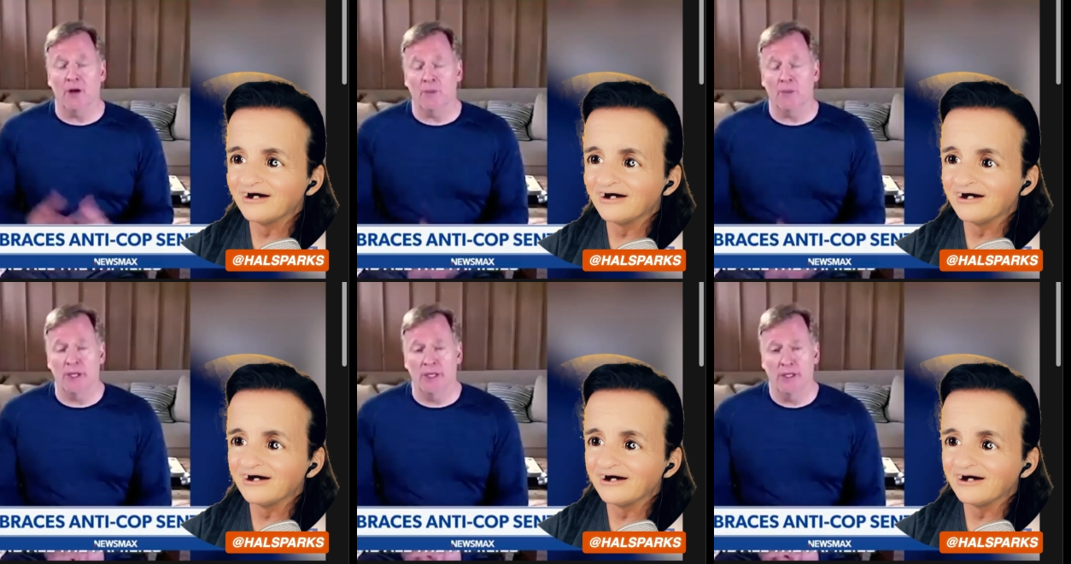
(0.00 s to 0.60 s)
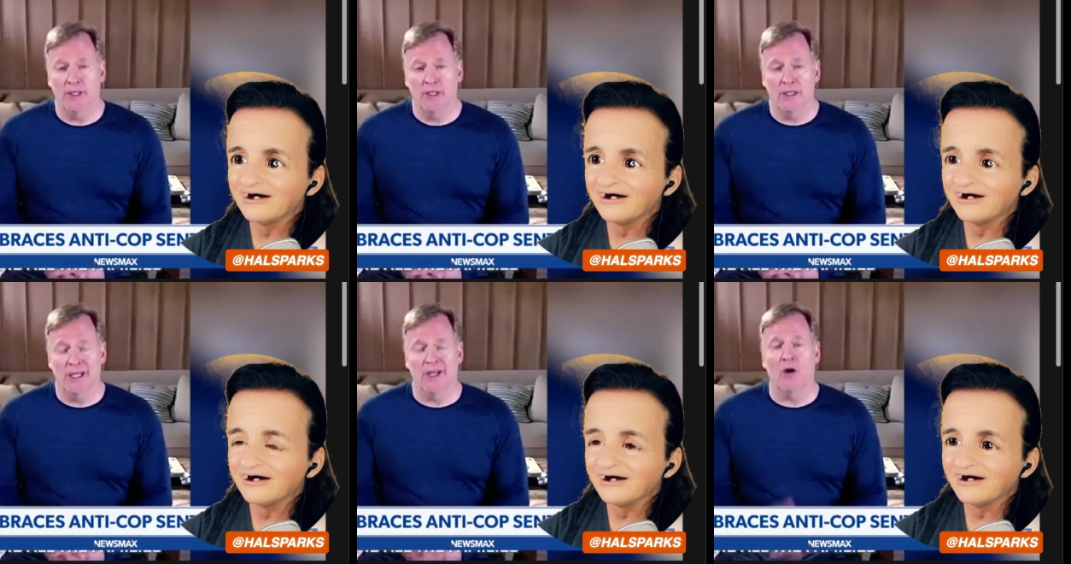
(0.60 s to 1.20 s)
Speaker 1: Arbery,
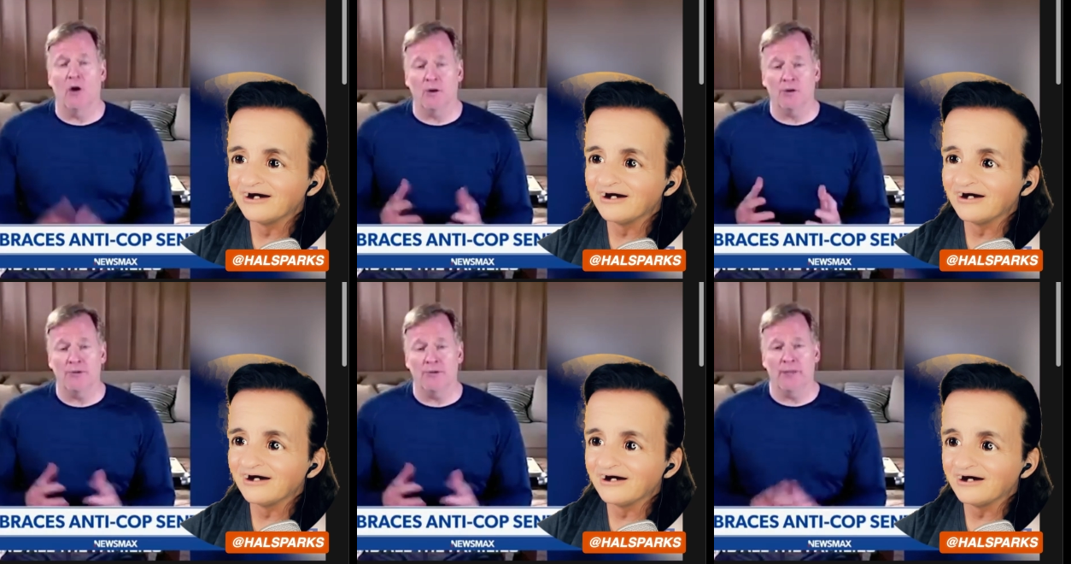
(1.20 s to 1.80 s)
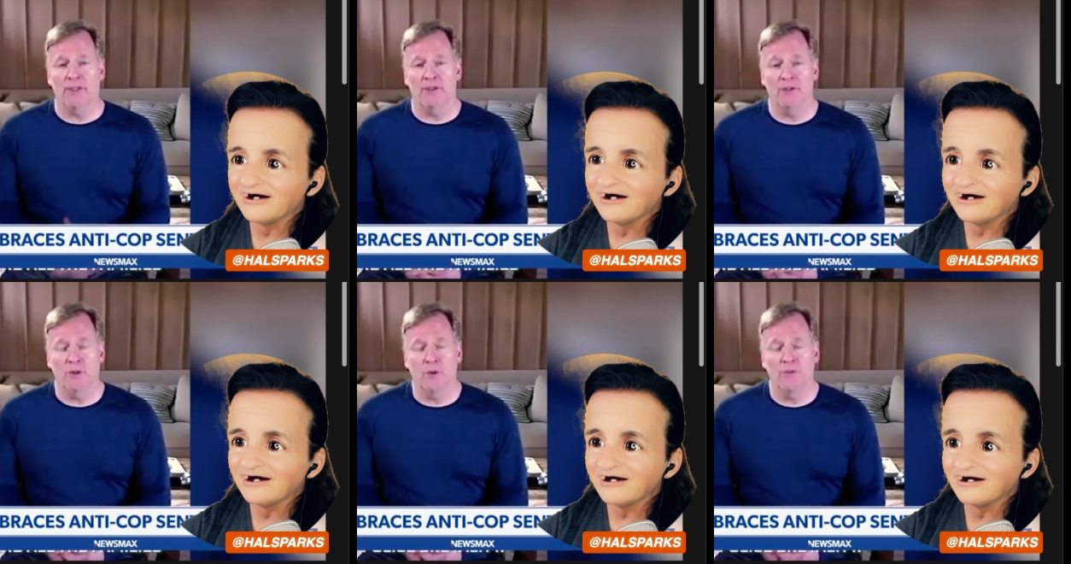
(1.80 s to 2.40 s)
and all the
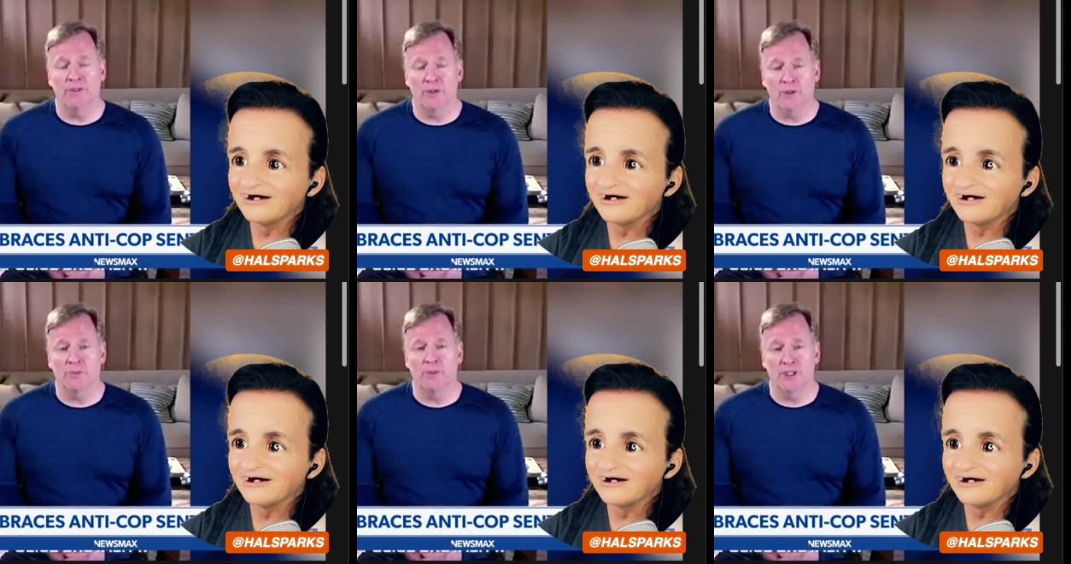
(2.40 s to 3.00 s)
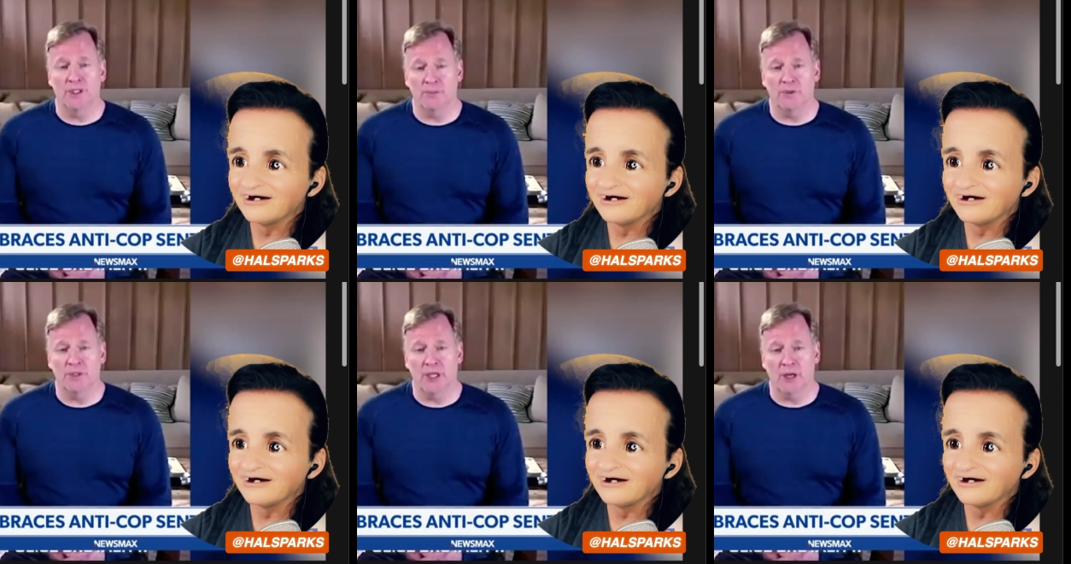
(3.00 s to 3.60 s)
families
Speaker 2: who have endured police
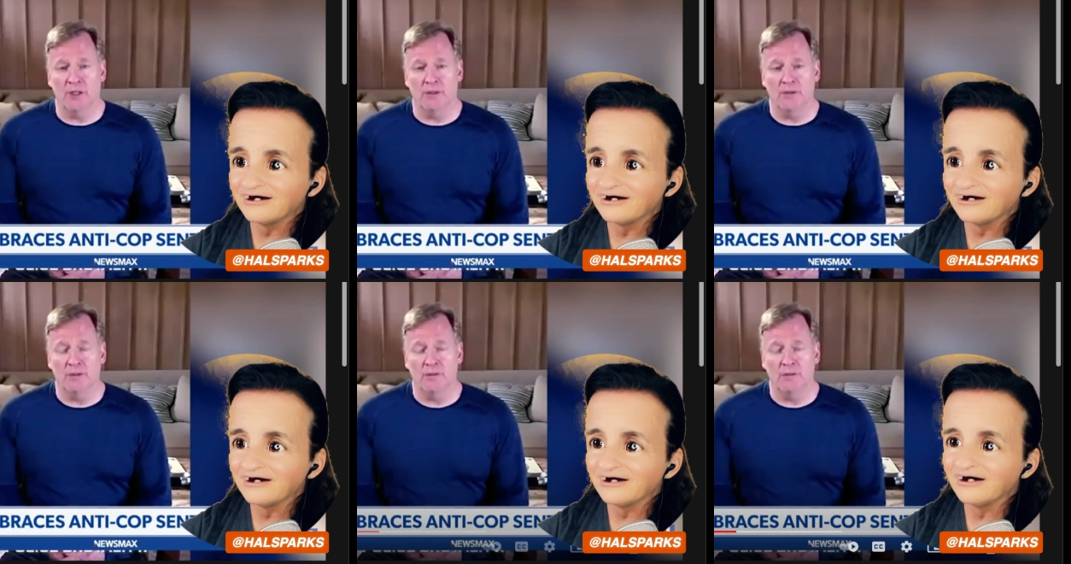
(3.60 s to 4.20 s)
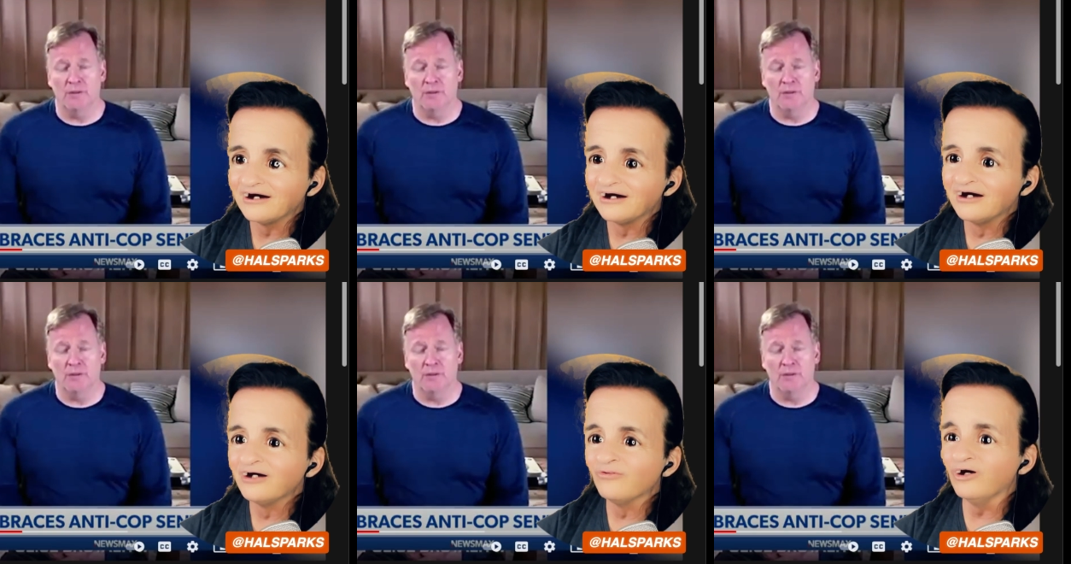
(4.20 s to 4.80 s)
brutality.
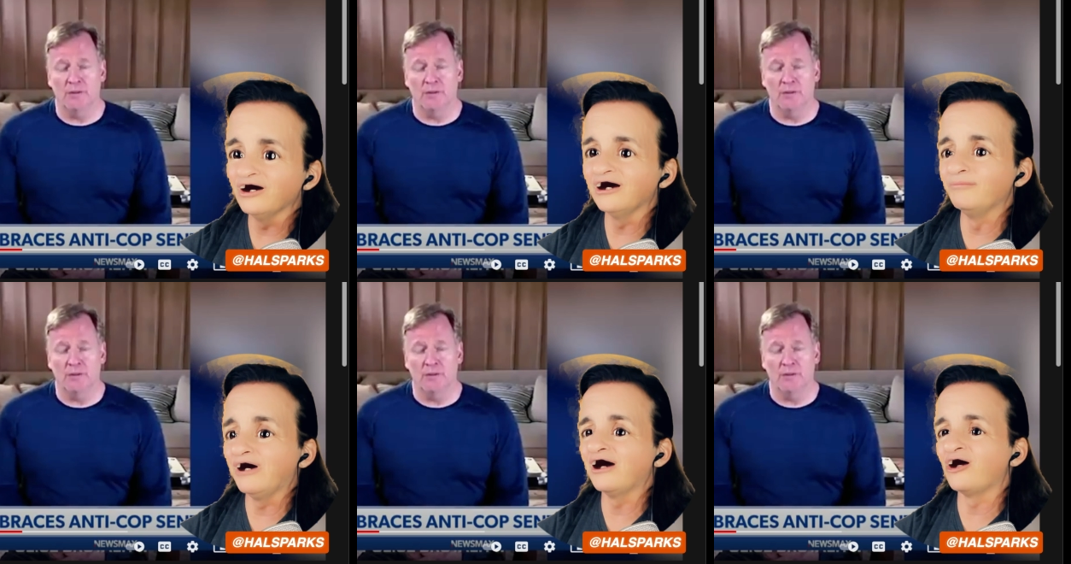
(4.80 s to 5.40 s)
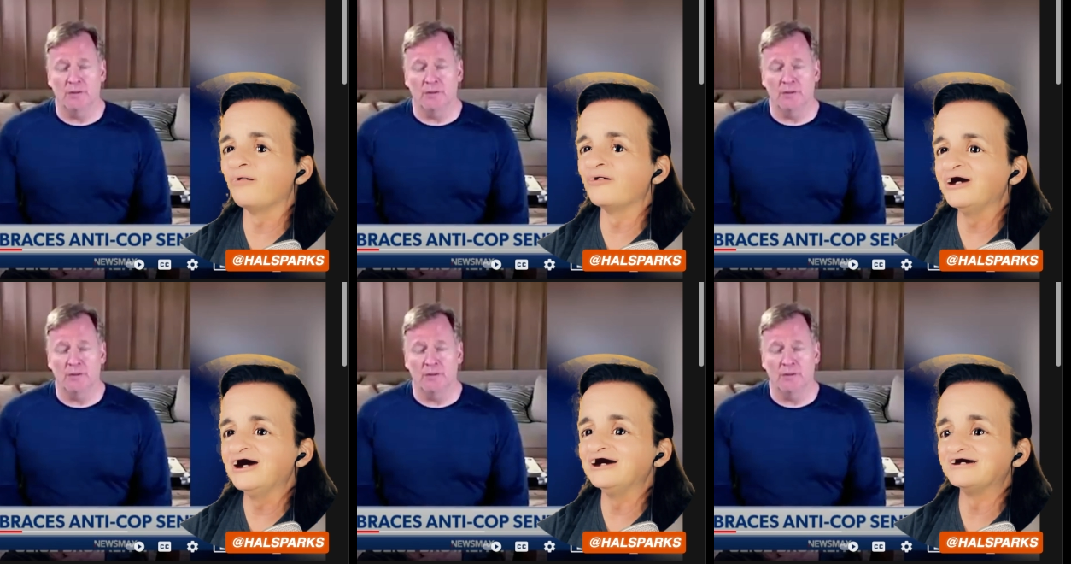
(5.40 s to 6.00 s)
Well, Ahmaud Arbery didn't
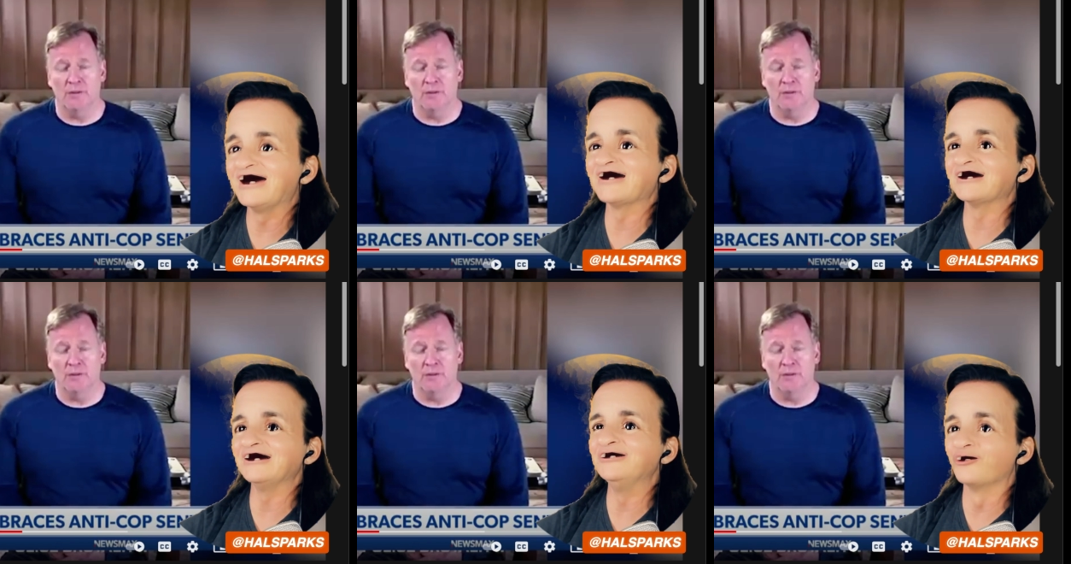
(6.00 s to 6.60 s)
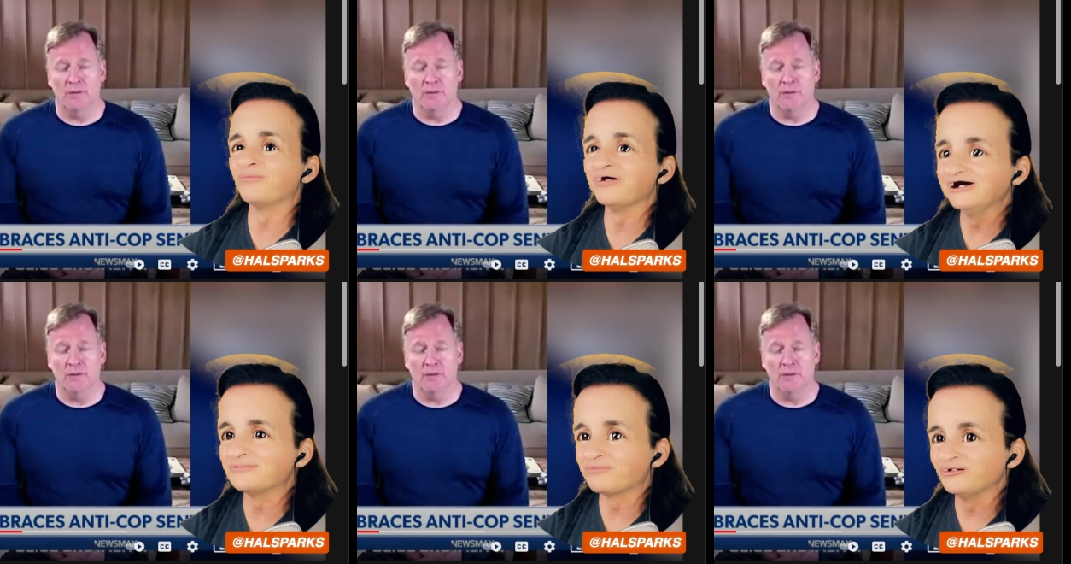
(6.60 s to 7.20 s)
technically endure police
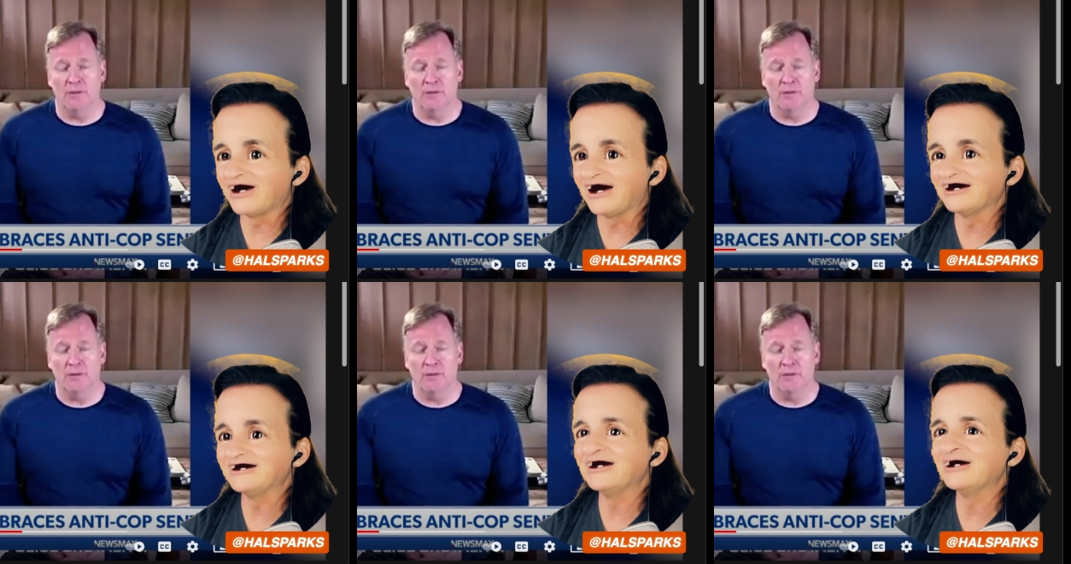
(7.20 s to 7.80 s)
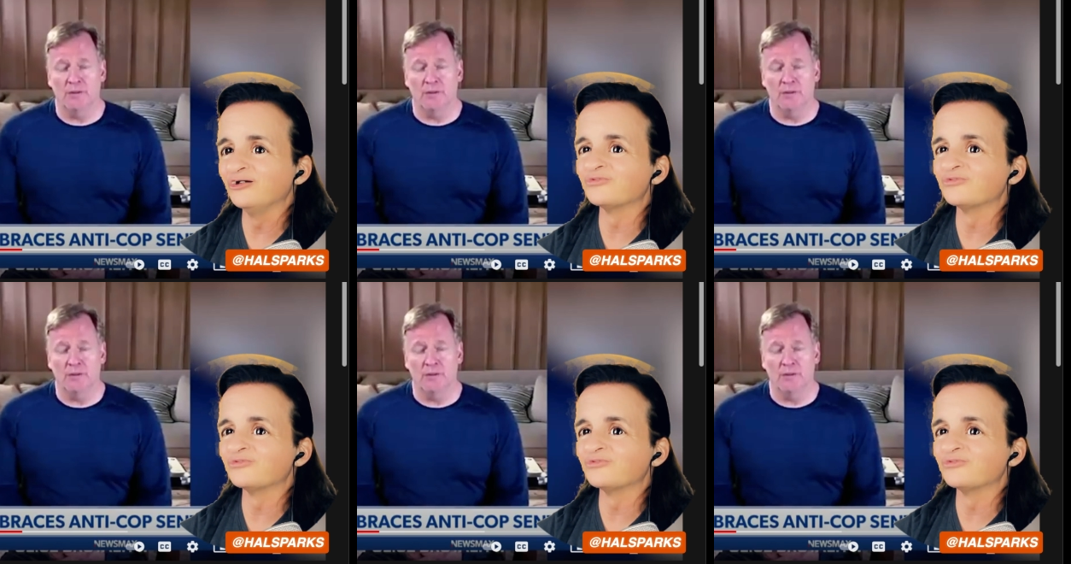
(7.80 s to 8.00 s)
brutality. Those were just